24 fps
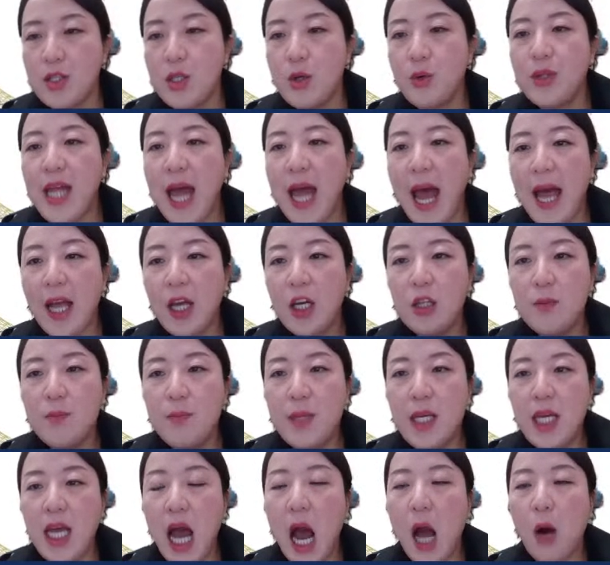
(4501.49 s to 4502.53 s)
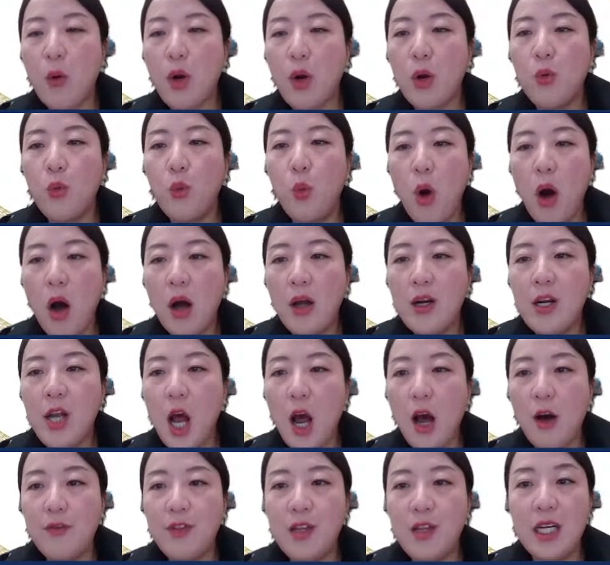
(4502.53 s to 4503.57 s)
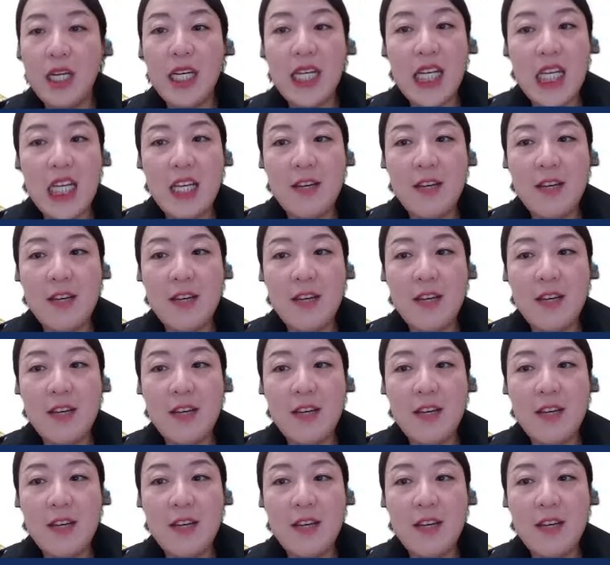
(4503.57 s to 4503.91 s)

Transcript: So that could be our one of the key